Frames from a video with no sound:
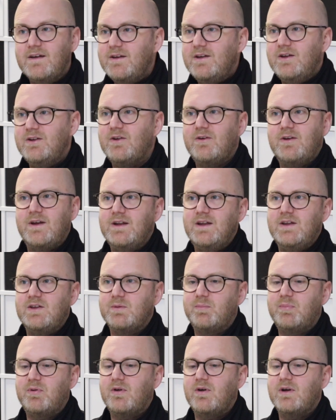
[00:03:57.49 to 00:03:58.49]
You don't get any
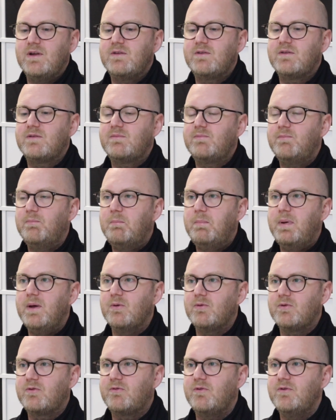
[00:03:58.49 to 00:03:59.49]
surprise
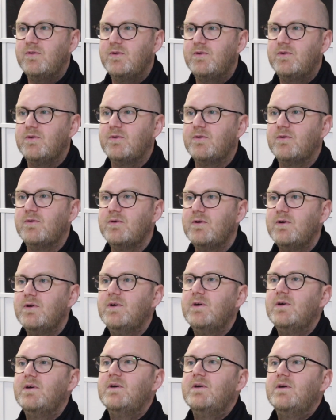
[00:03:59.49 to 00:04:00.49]
bills through the door.
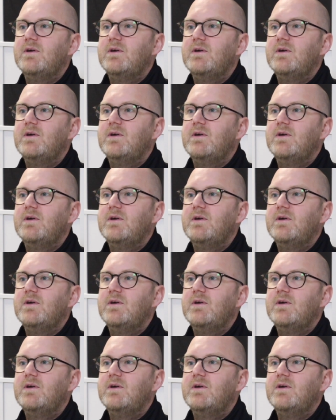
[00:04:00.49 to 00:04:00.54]
Yeah.